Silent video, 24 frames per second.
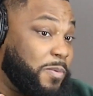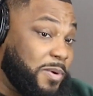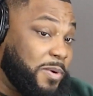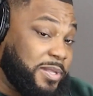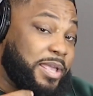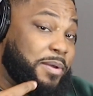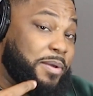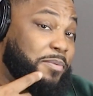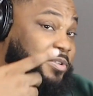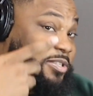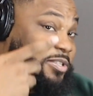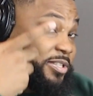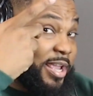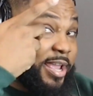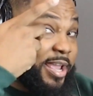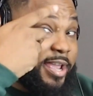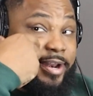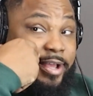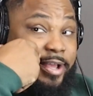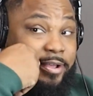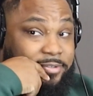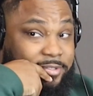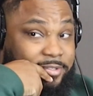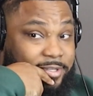what they were
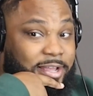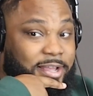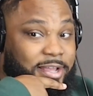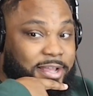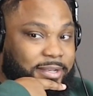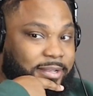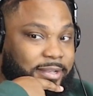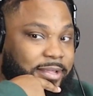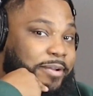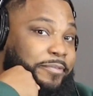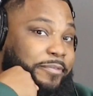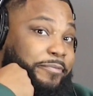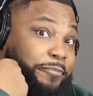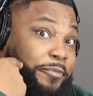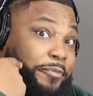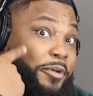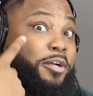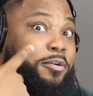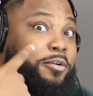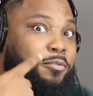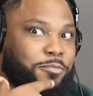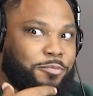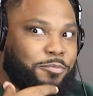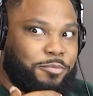saying outside, like,
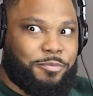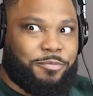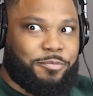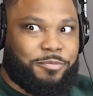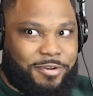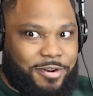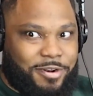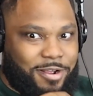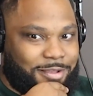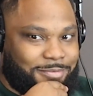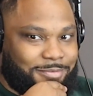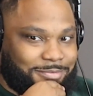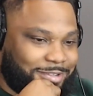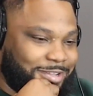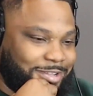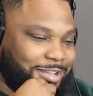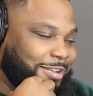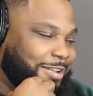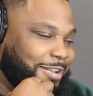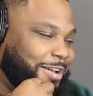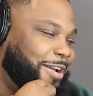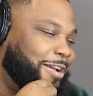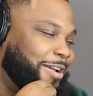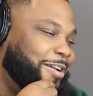fuck, you know what I'm
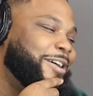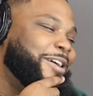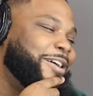saying? Like,